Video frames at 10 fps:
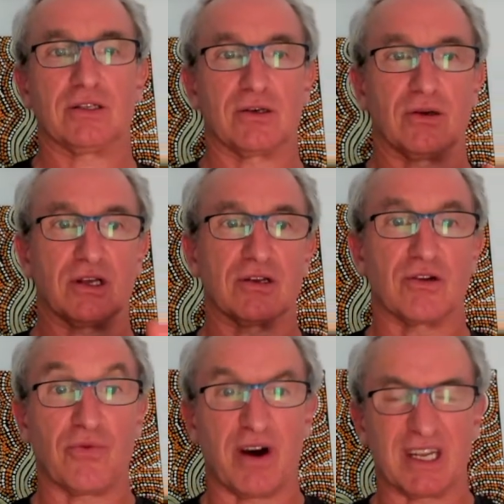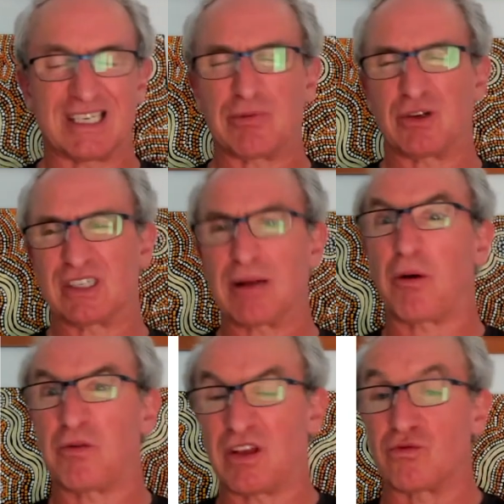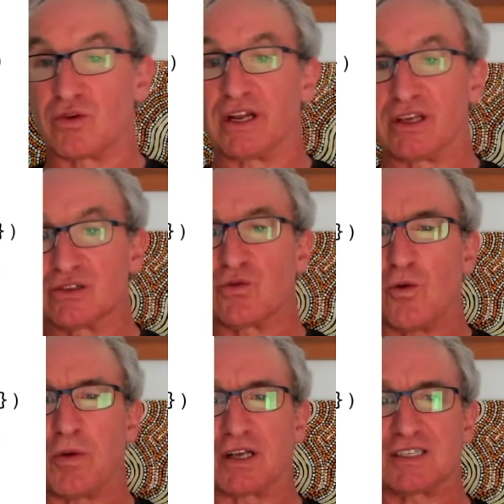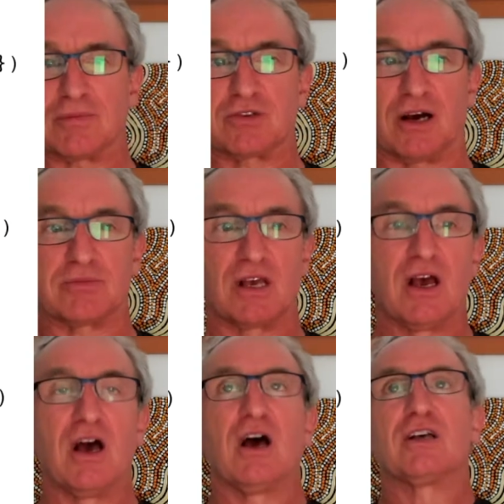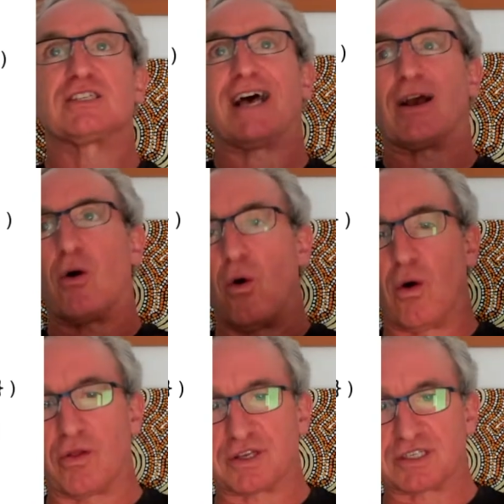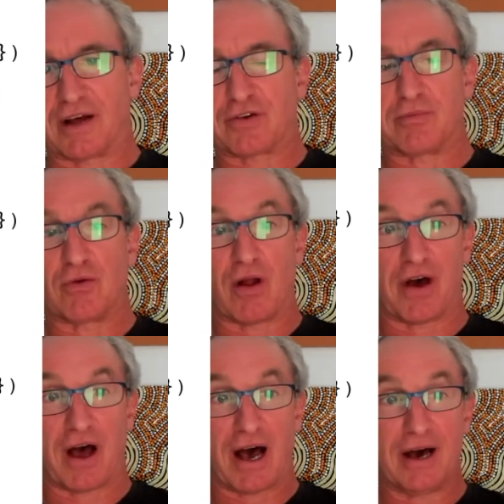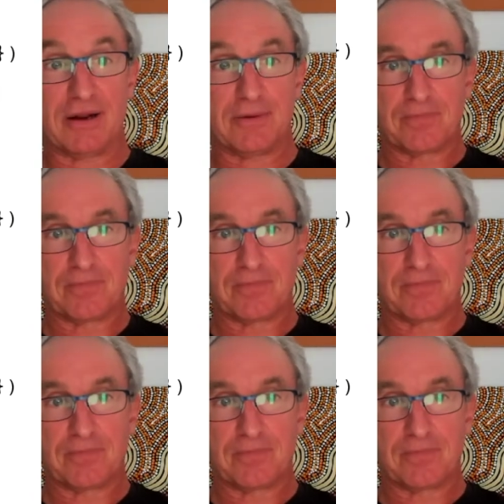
So you can define exceptions. Sometimes that's really useful because sometimes saying all the stuff can be rather hard,